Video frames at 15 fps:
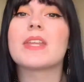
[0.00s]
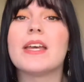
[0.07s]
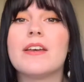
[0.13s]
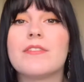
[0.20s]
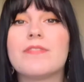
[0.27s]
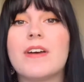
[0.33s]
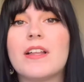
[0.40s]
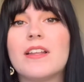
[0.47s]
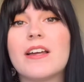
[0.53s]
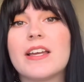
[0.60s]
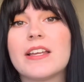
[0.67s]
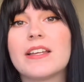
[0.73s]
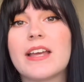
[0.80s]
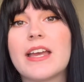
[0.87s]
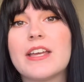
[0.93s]
It felt
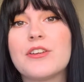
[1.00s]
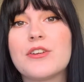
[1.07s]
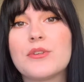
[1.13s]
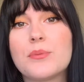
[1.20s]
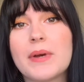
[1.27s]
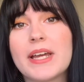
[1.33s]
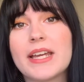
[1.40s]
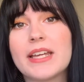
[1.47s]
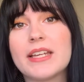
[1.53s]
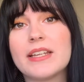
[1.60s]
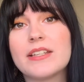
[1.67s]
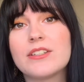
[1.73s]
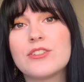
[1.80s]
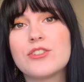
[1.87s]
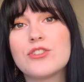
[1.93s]
like a good
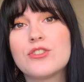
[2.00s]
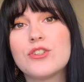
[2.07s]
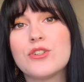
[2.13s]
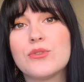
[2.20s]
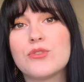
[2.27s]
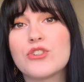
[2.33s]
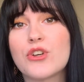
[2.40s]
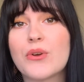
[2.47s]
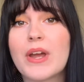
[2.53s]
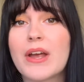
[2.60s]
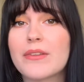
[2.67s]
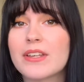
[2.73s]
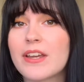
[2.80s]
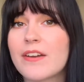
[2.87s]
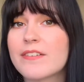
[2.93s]
way to show
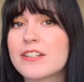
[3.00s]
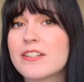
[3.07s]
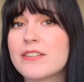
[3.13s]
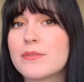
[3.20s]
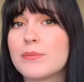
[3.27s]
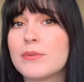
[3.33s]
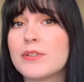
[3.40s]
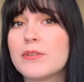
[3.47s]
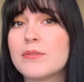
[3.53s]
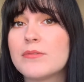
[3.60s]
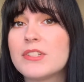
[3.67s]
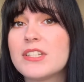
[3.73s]
how the characters would